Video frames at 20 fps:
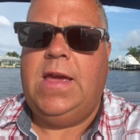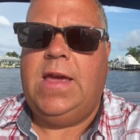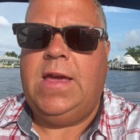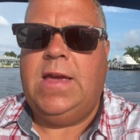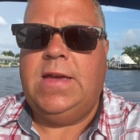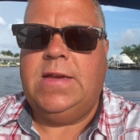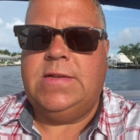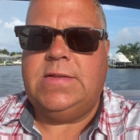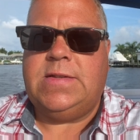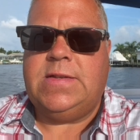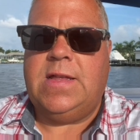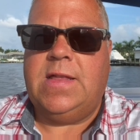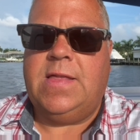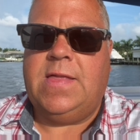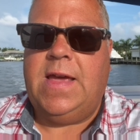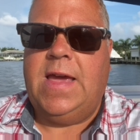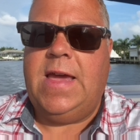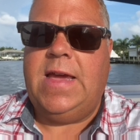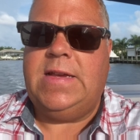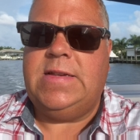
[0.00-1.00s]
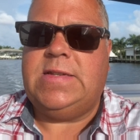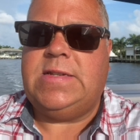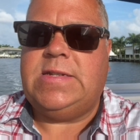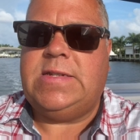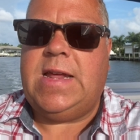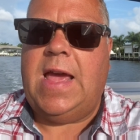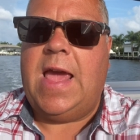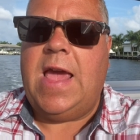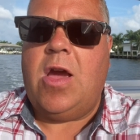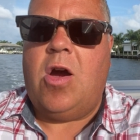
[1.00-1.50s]
is they
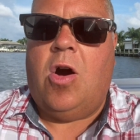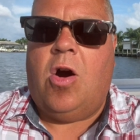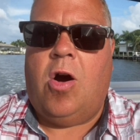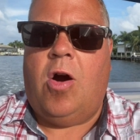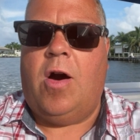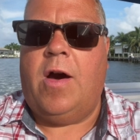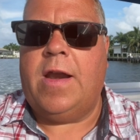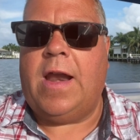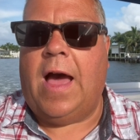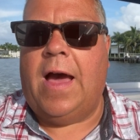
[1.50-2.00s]
stay on.